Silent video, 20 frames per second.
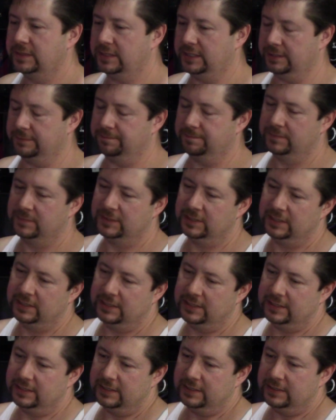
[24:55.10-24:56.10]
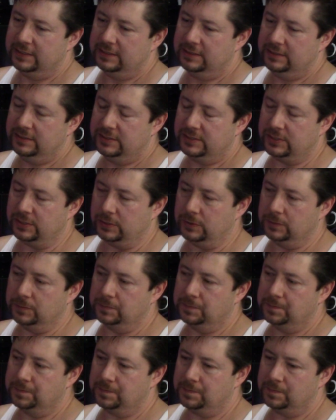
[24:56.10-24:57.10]
Yeah. So,
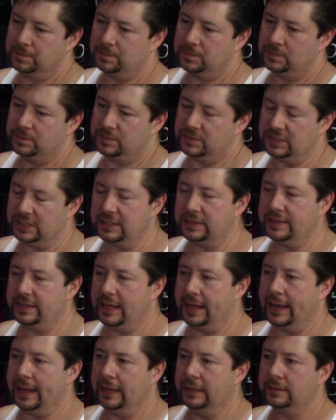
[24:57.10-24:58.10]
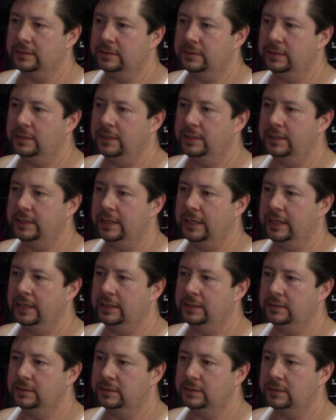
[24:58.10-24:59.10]
did that, and
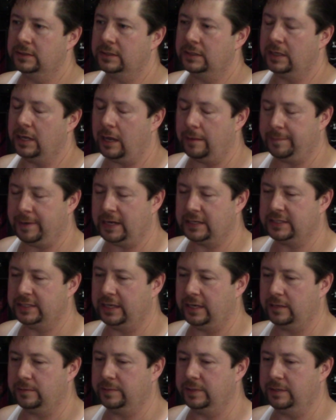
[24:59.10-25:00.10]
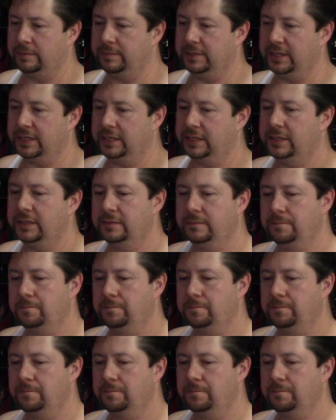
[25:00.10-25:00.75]
then got back to the Airbnb